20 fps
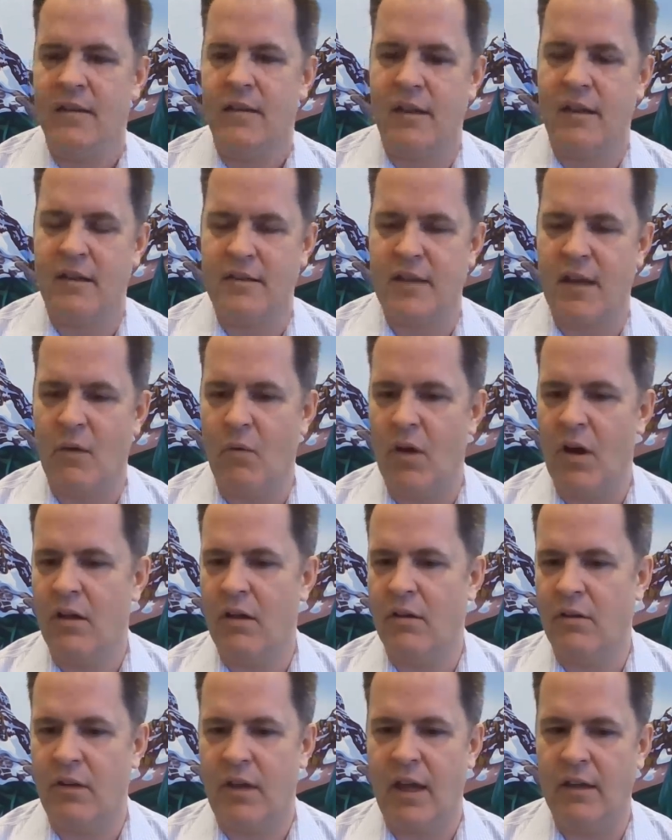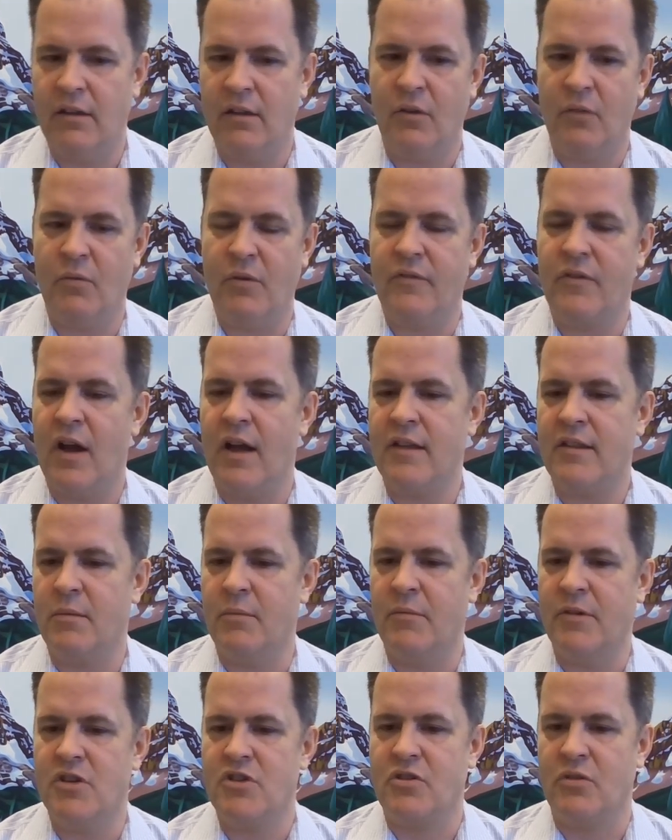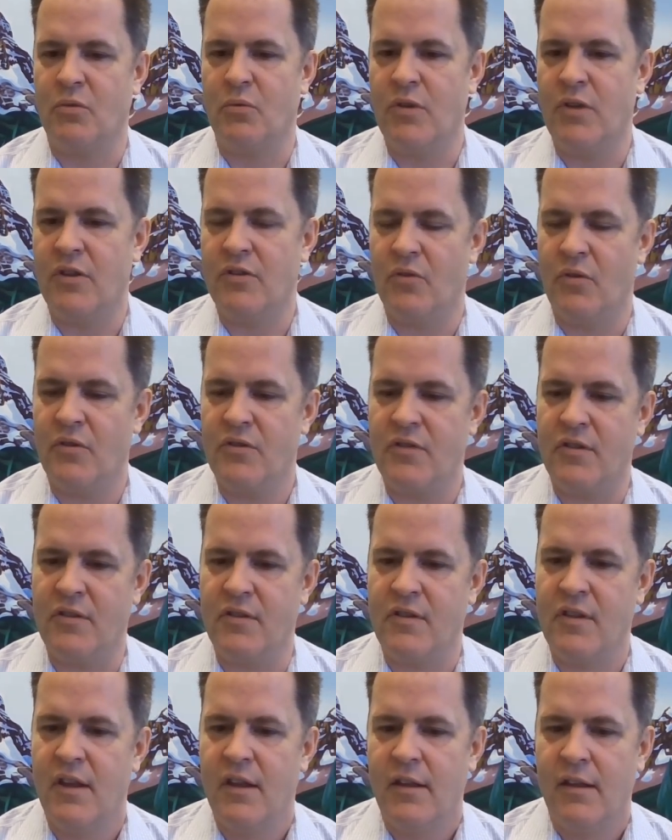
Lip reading: and say, well, okay, look, we've got some additional resources.